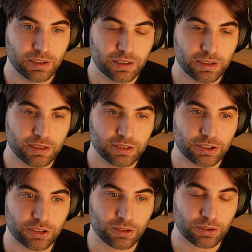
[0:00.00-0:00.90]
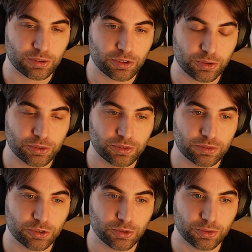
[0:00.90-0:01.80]
So those
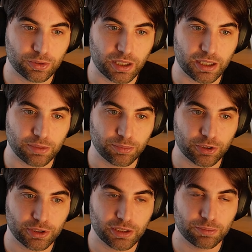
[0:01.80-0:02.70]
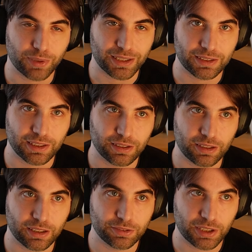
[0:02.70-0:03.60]
two are important. But
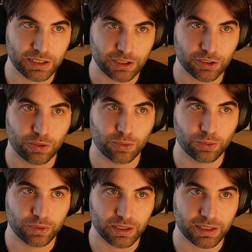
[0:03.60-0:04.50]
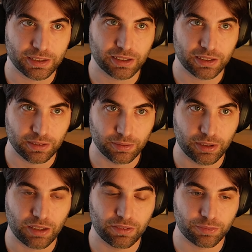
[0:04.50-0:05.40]
as far as I know, the next
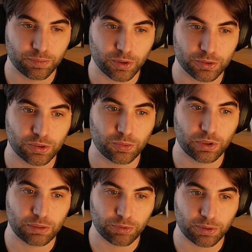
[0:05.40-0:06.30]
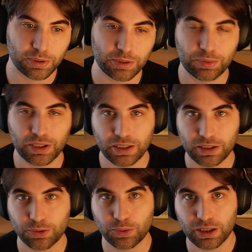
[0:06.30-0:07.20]
dev post will probably be the
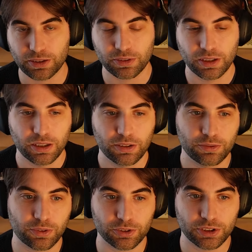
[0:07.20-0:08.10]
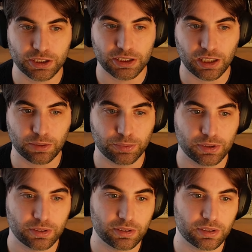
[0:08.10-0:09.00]
one for C Sharp.
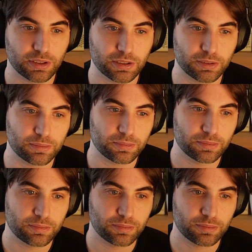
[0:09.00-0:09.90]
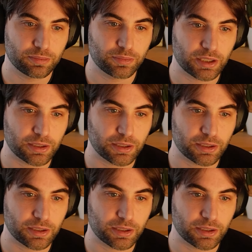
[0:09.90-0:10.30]
But yeah.